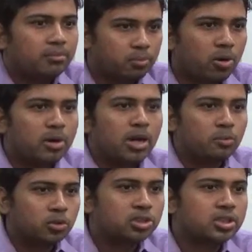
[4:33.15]
prominent
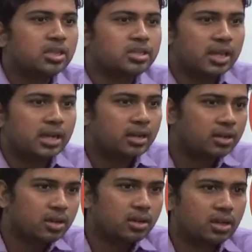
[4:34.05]
positions in
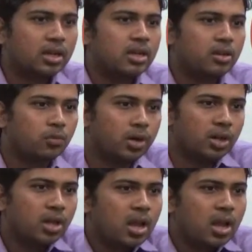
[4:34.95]
culinary world.